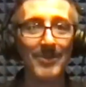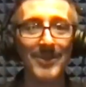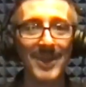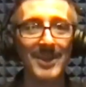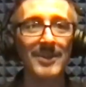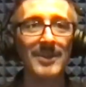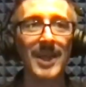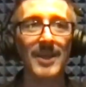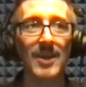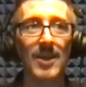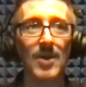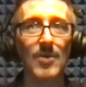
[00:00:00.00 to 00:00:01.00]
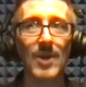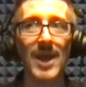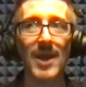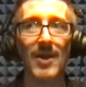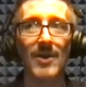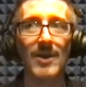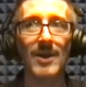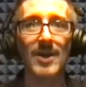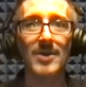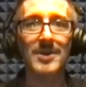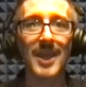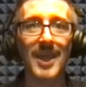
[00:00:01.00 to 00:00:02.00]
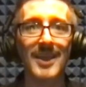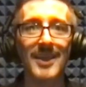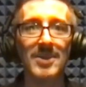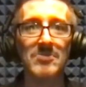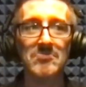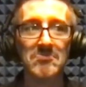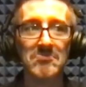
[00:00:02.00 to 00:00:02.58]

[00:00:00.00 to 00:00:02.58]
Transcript: up and you're like, oh wow, okay,